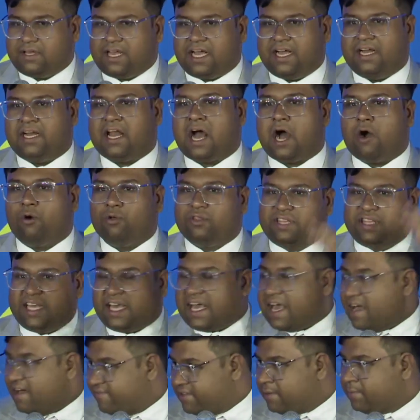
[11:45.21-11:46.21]
and how
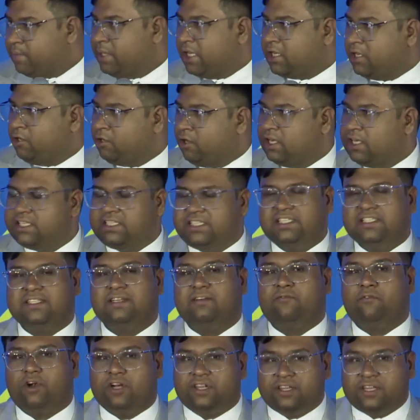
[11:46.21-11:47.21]
they have some technologies
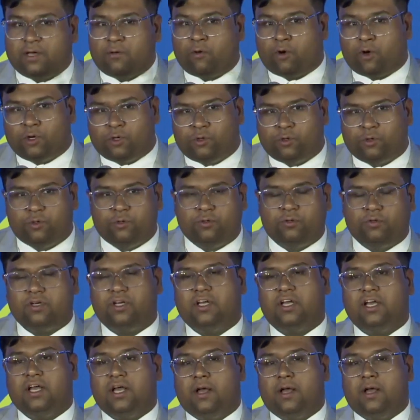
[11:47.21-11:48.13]
and what they want to do.